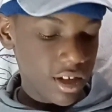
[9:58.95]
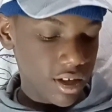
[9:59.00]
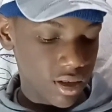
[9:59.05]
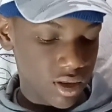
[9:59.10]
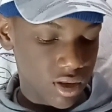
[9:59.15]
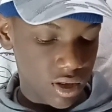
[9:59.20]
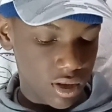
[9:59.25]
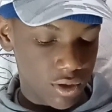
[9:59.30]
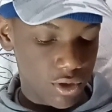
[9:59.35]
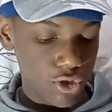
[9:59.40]

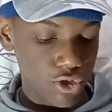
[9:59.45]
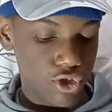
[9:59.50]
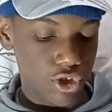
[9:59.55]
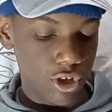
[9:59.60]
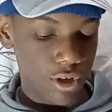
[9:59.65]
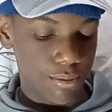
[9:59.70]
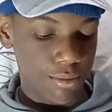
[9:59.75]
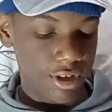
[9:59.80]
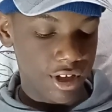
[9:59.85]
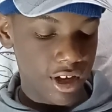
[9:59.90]
In
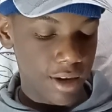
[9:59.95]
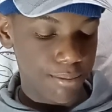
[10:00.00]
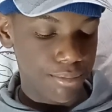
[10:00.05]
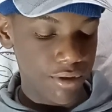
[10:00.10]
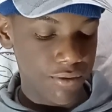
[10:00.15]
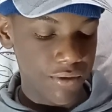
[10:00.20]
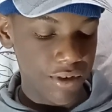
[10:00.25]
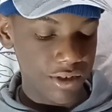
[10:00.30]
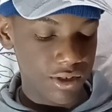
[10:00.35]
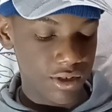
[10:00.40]
conclusion, we can
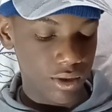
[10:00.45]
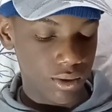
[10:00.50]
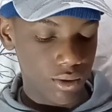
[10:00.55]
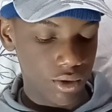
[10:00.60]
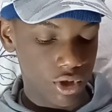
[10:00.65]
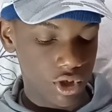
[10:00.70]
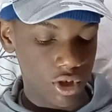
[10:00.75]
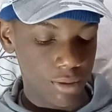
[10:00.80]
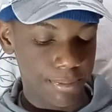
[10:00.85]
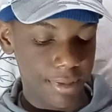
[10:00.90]
propose
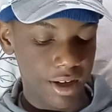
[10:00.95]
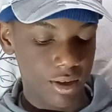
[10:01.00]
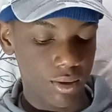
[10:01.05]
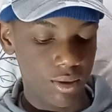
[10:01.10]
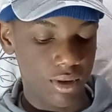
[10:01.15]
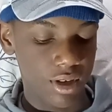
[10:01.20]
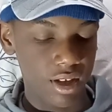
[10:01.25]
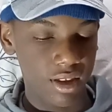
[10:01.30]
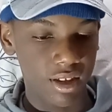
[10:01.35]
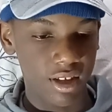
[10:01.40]
solution by
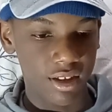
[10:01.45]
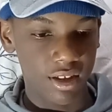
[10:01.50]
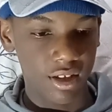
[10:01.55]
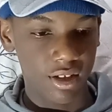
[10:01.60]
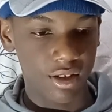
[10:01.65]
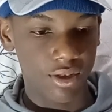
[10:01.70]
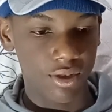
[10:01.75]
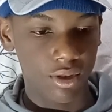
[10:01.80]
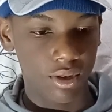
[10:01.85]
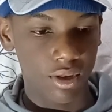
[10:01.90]
looking at the